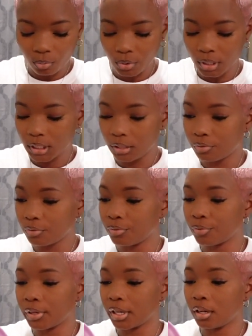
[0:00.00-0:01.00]
Really
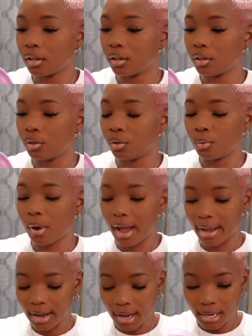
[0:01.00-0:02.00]
freaking cute.
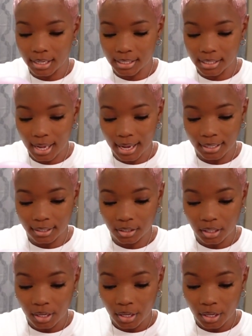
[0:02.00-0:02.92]
I got a size